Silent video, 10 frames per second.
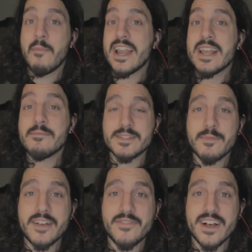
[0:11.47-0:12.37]
My name is
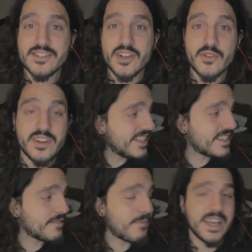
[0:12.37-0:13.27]
Mike Falzone.
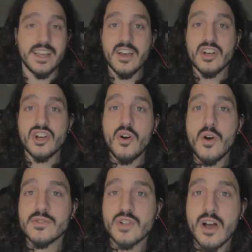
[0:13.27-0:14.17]
This is my
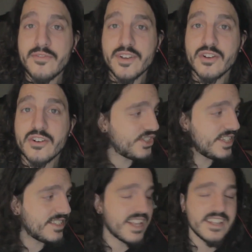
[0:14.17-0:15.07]
co-host, Coffee Girl.
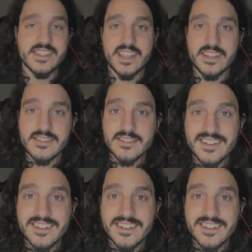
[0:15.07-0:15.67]
She says things.